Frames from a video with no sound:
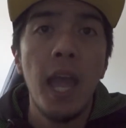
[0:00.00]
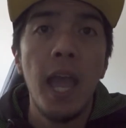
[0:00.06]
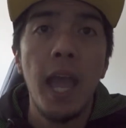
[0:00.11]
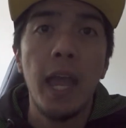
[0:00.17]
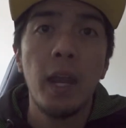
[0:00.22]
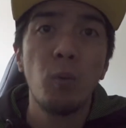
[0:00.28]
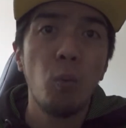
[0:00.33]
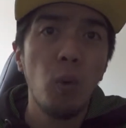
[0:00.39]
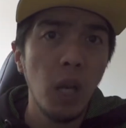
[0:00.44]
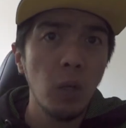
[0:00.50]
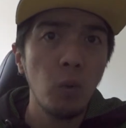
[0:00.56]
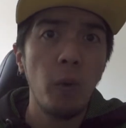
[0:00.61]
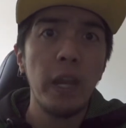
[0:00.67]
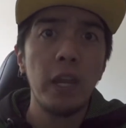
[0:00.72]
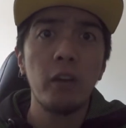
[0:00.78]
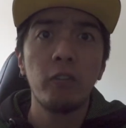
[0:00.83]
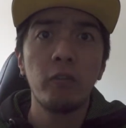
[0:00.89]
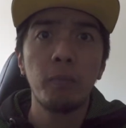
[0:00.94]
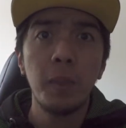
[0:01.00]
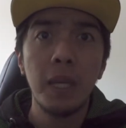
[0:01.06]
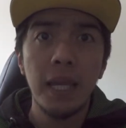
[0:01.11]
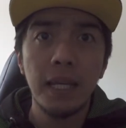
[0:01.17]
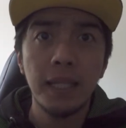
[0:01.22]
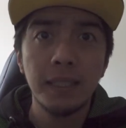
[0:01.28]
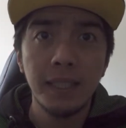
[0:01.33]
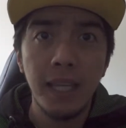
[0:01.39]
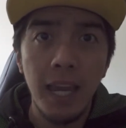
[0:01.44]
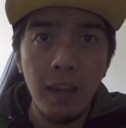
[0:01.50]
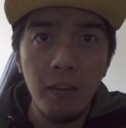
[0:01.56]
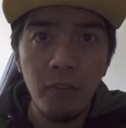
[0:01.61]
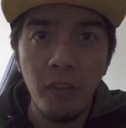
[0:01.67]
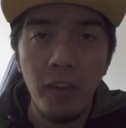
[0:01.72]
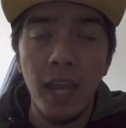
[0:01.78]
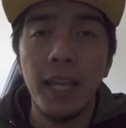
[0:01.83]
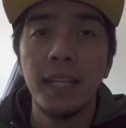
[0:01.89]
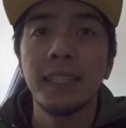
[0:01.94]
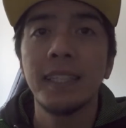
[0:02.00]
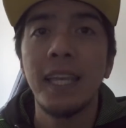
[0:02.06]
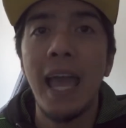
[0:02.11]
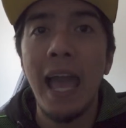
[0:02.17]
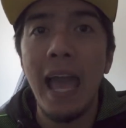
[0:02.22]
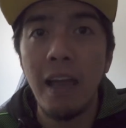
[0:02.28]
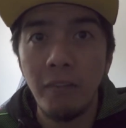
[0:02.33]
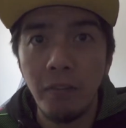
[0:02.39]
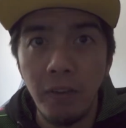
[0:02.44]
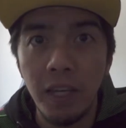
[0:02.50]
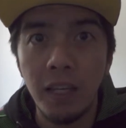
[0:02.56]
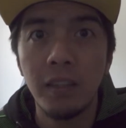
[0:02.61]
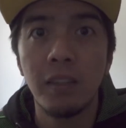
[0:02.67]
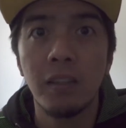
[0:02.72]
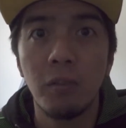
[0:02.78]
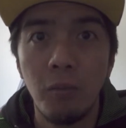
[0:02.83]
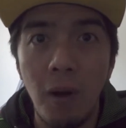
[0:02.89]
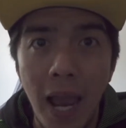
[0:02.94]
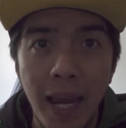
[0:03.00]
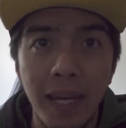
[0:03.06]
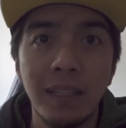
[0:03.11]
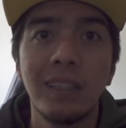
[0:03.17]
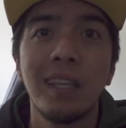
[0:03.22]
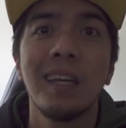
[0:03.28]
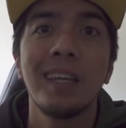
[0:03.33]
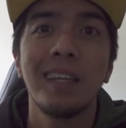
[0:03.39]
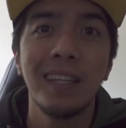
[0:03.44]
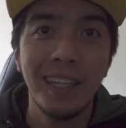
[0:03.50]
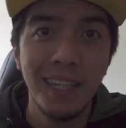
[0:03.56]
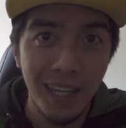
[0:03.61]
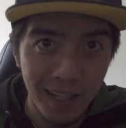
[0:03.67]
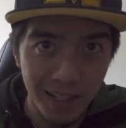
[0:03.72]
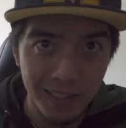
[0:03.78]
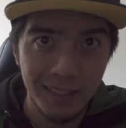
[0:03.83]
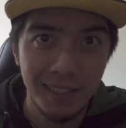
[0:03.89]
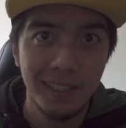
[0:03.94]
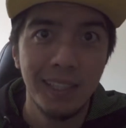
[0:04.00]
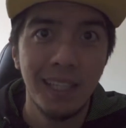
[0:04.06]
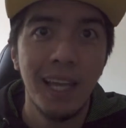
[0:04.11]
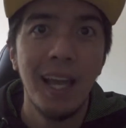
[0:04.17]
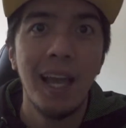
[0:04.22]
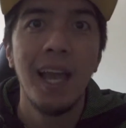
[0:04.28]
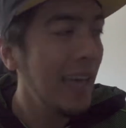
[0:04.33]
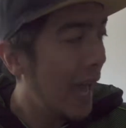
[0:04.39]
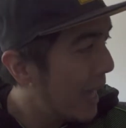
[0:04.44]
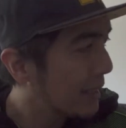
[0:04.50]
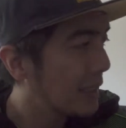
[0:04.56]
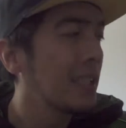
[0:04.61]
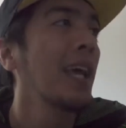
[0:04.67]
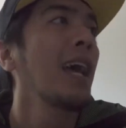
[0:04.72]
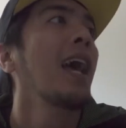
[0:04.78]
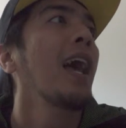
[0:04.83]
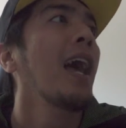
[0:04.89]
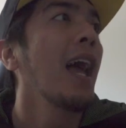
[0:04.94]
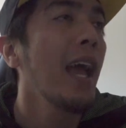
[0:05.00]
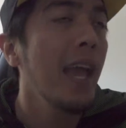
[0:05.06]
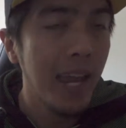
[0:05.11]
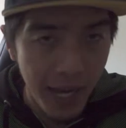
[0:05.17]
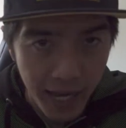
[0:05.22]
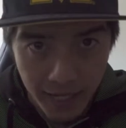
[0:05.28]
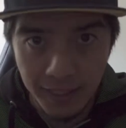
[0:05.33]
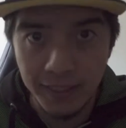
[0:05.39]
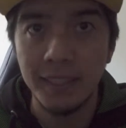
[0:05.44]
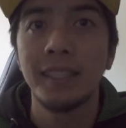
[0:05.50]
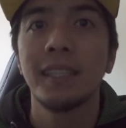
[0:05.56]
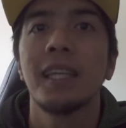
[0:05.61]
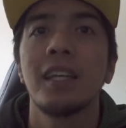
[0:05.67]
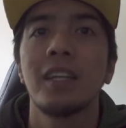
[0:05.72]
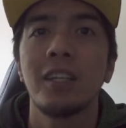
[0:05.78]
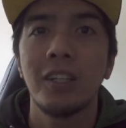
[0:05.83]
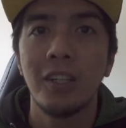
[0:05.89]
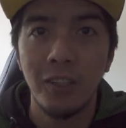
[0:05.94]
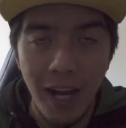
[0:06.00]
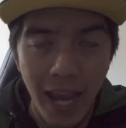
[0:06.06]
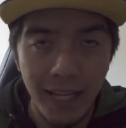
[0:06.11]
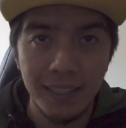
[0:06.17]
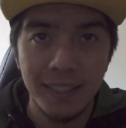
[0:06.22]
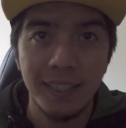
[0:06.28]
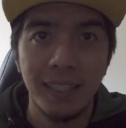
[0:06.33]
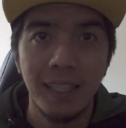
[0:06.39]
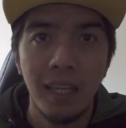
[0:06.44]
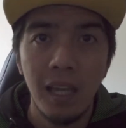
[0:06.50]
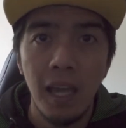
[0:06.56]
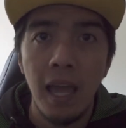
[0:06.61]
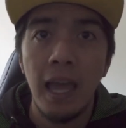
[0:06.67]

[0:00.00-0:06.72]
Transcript: And one way of being safe is having the right gears. That is correct.